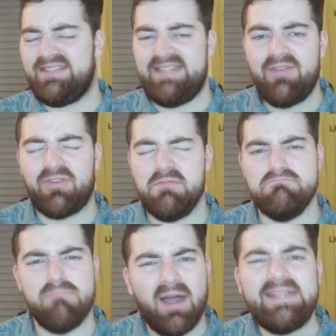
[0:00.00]
different
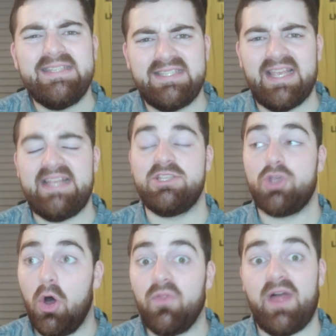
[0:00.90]
mindset. He's
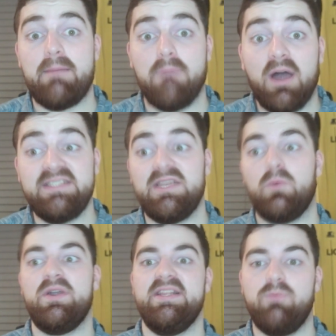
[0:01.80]
got that mindset
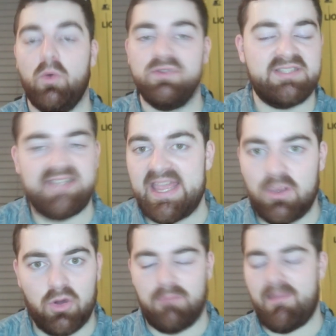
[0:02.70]
where he wants to take
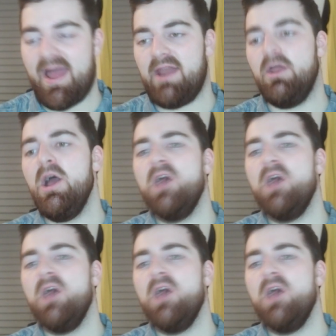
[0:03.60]
on a man